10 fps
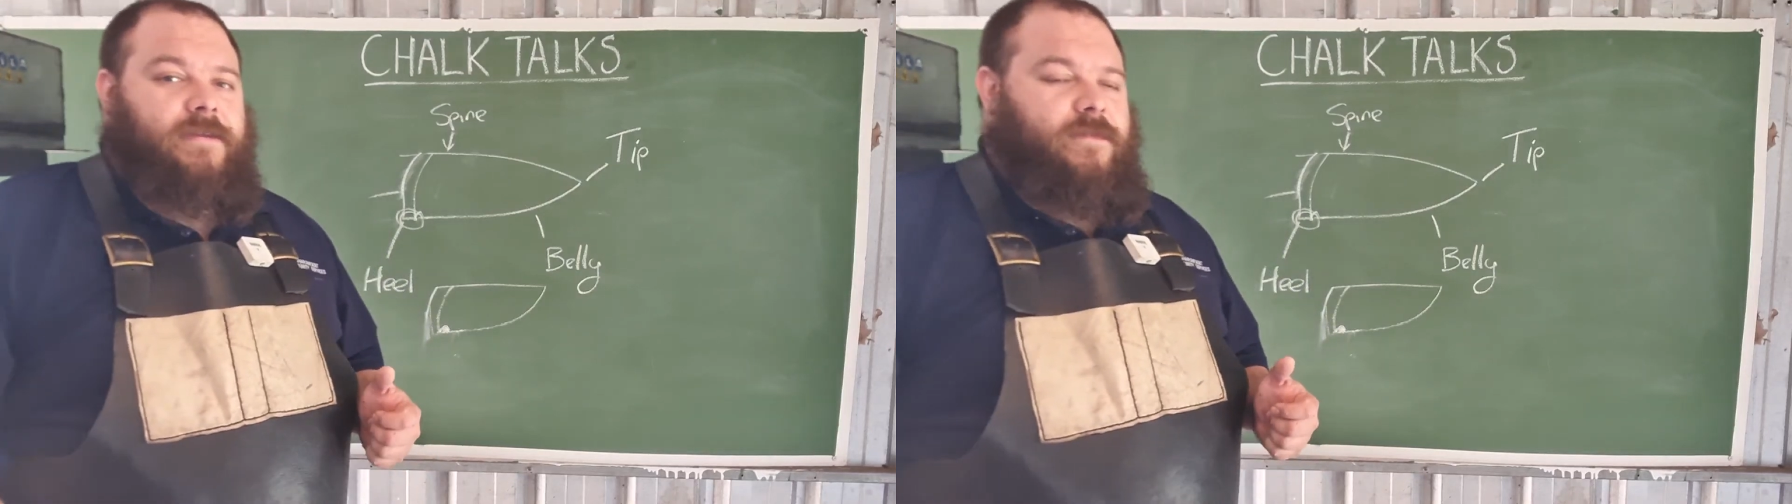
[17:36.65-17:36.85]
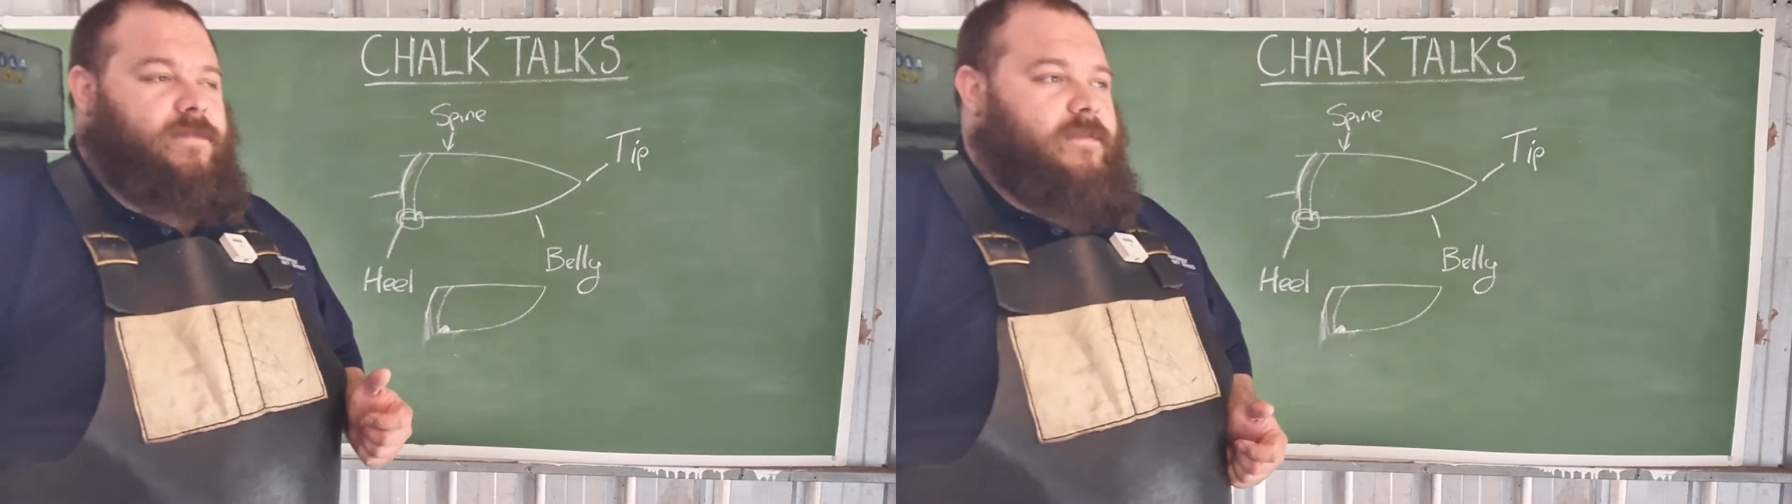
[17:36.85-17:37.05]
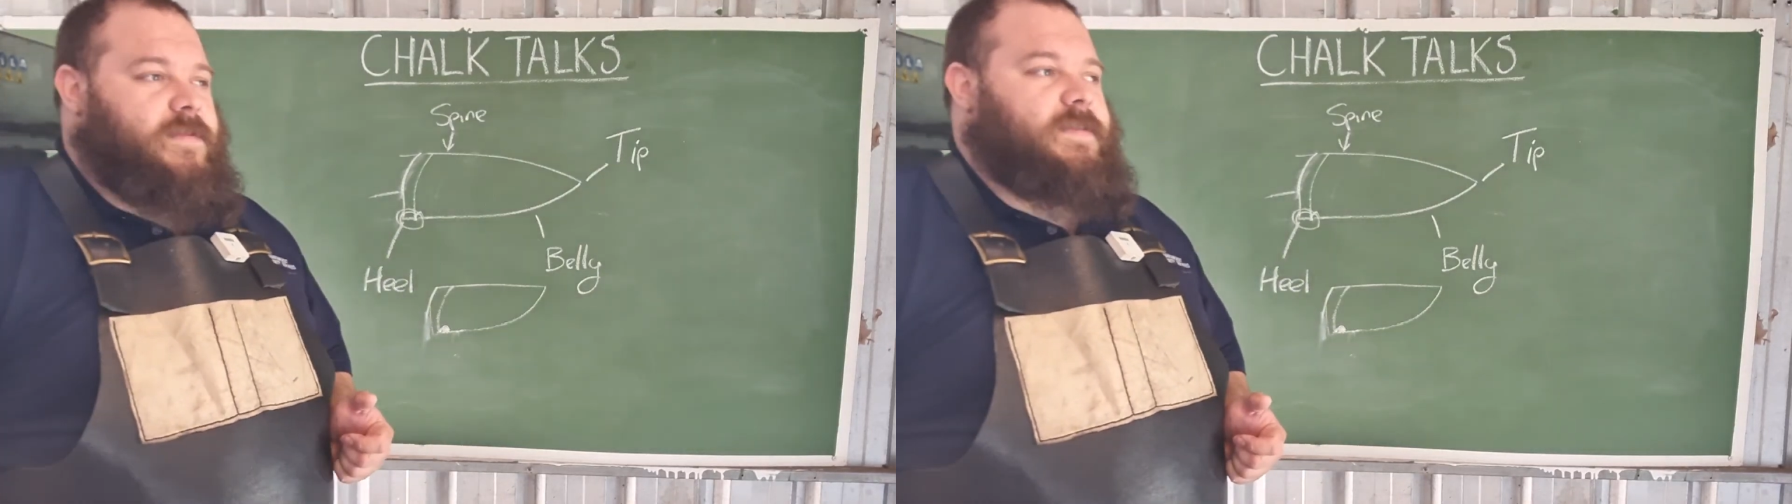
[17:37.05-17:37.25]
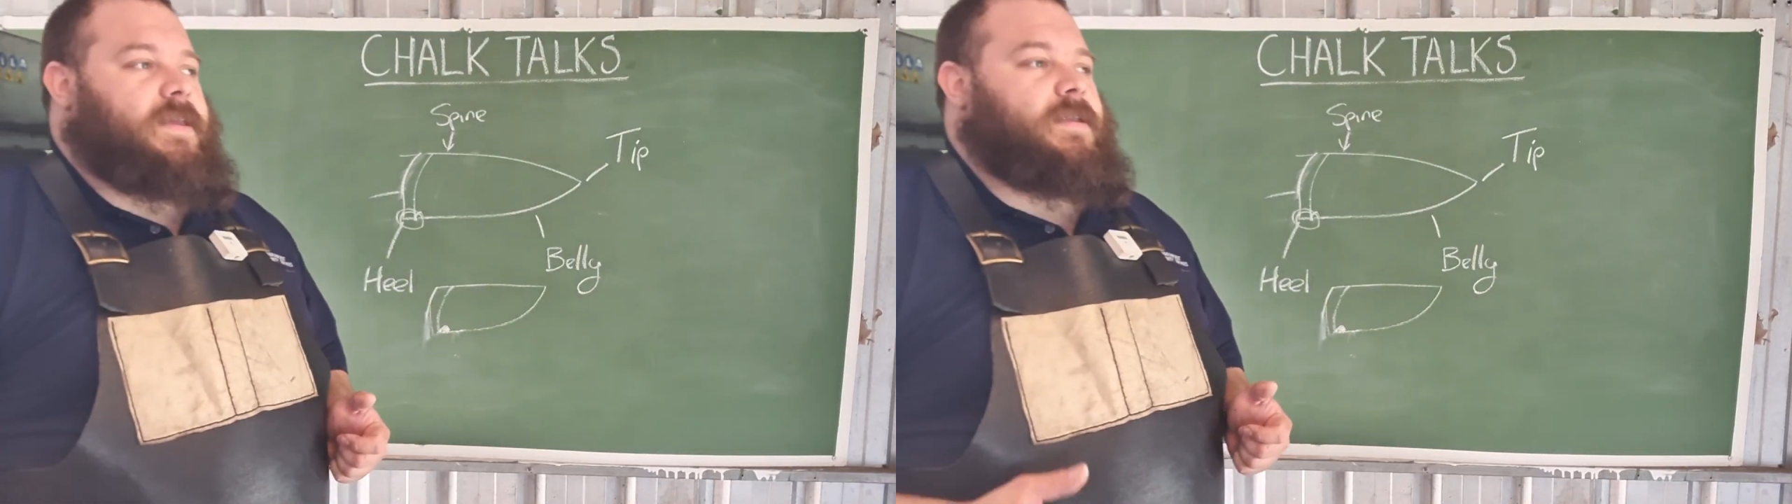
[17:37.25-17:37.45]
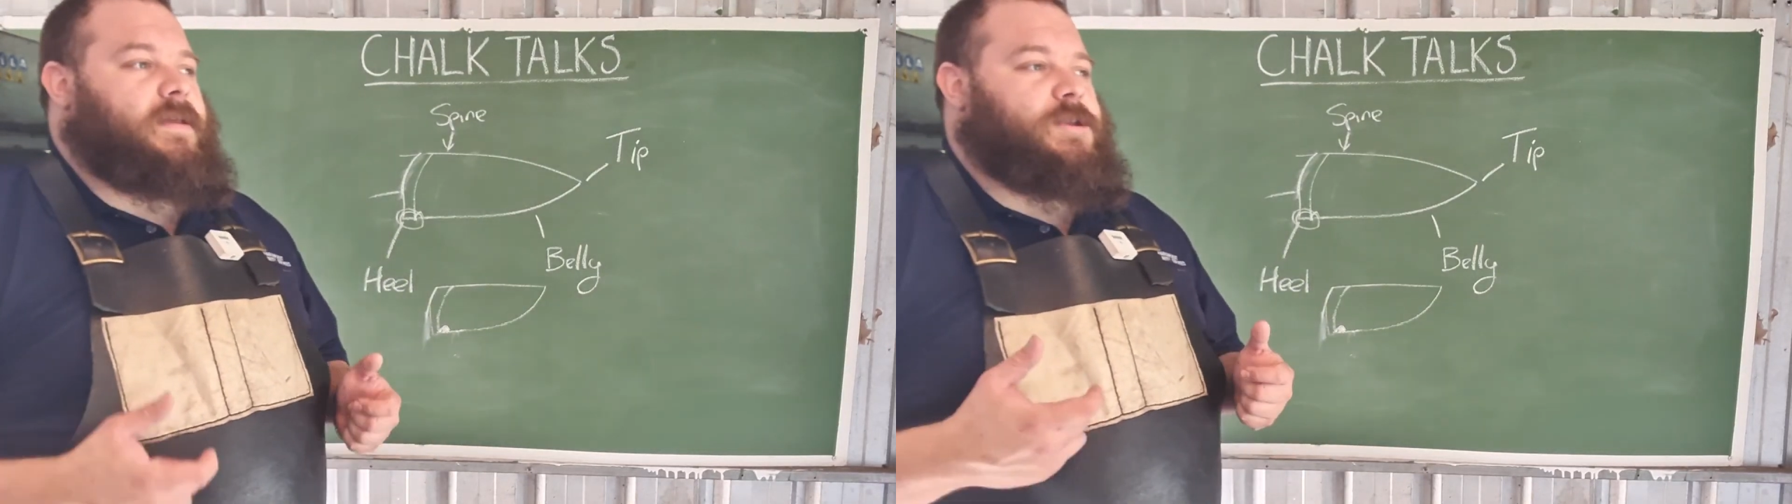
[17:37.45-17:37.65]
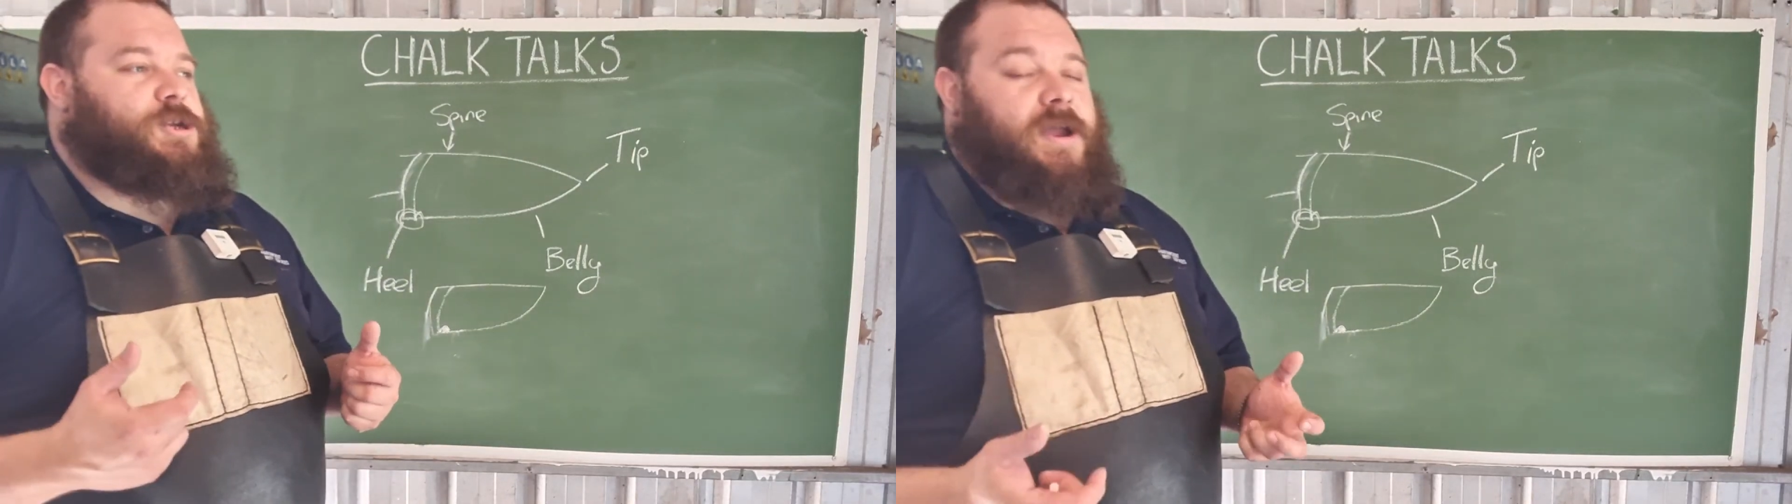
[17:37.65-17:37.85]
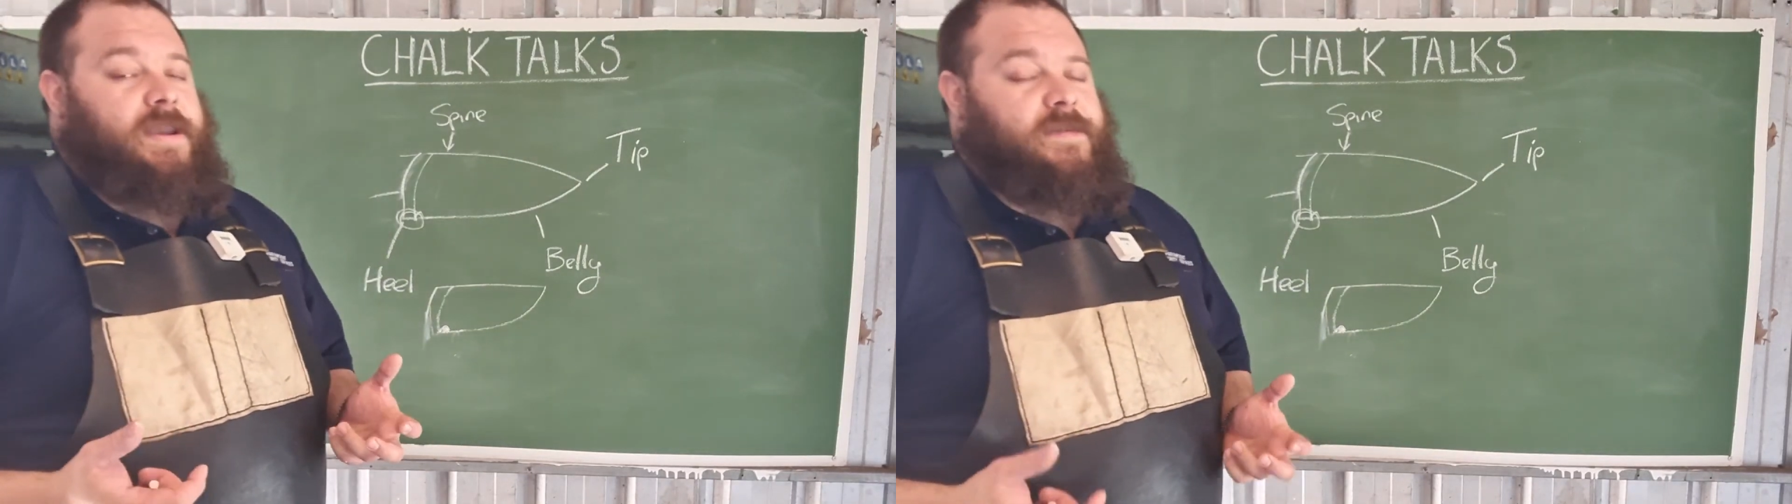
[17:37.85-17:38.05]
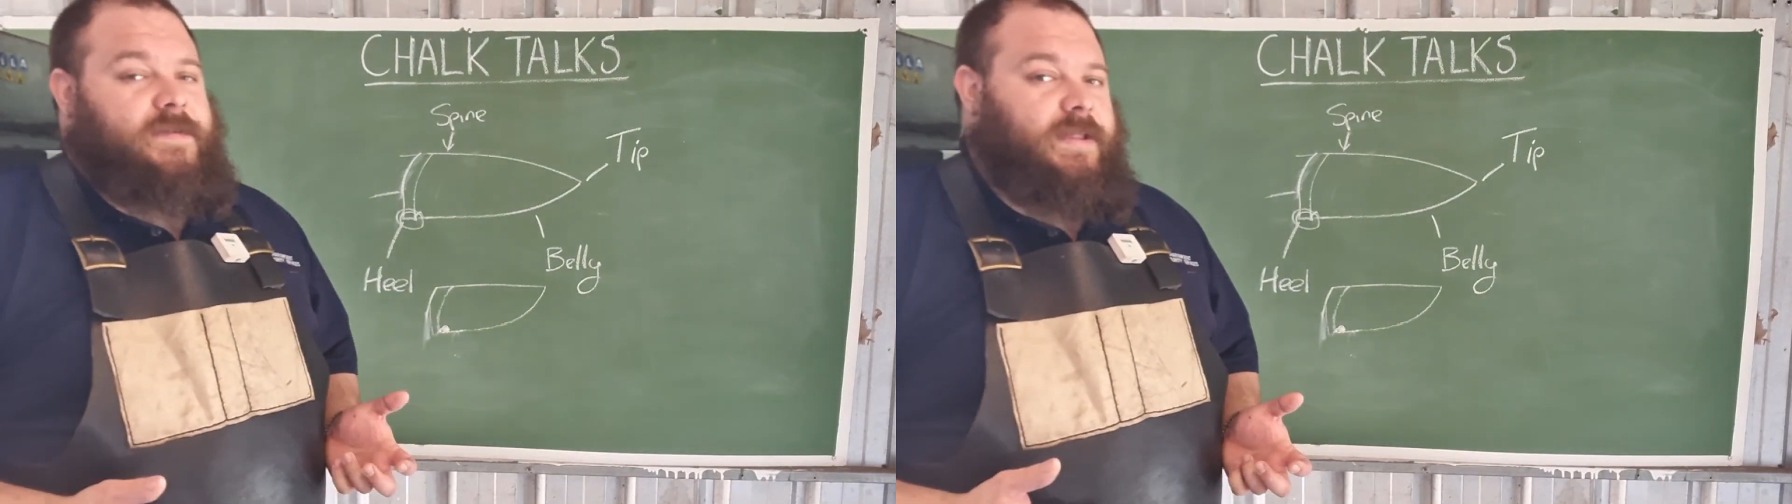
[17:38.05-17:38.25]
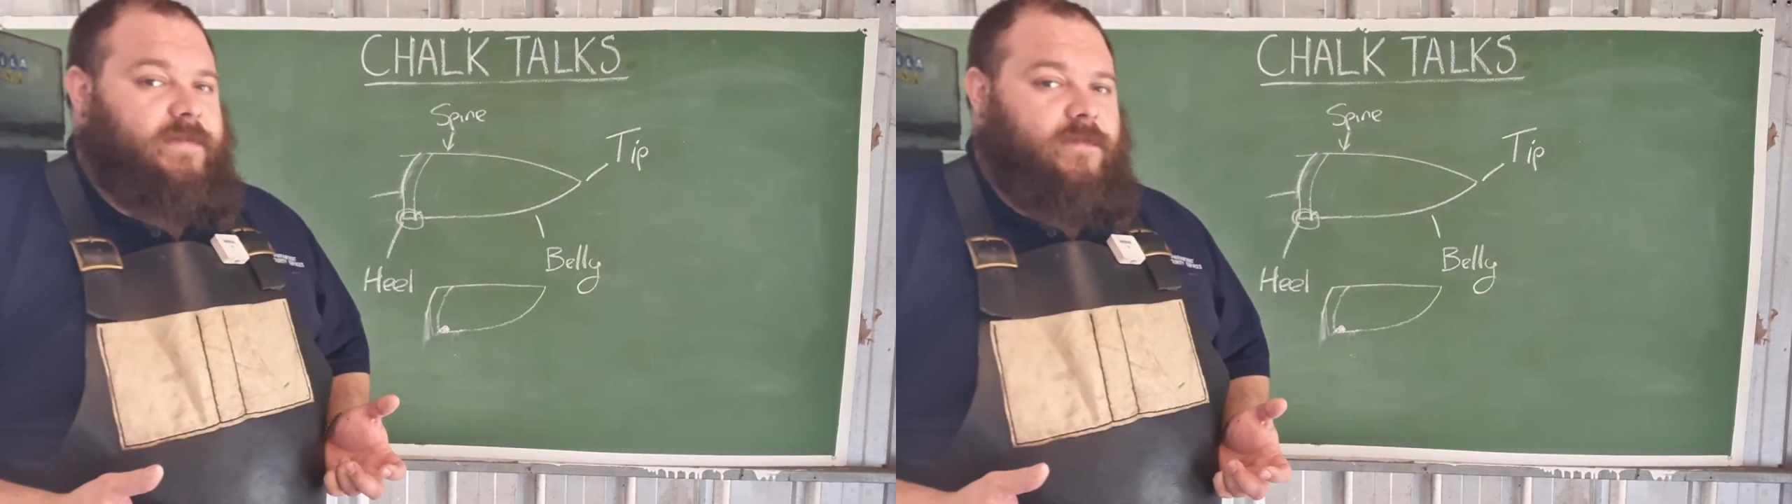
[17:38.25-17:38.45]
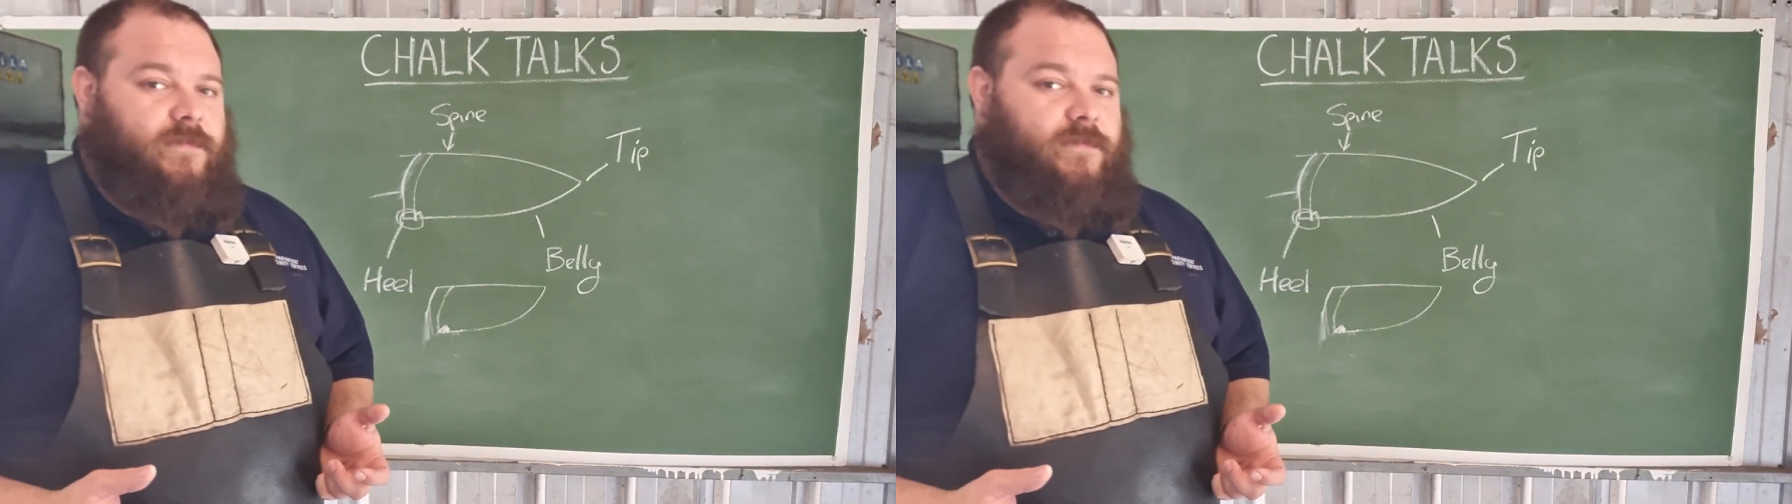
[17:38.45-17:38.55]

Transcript: If you've ever seen a Chinese cleaver,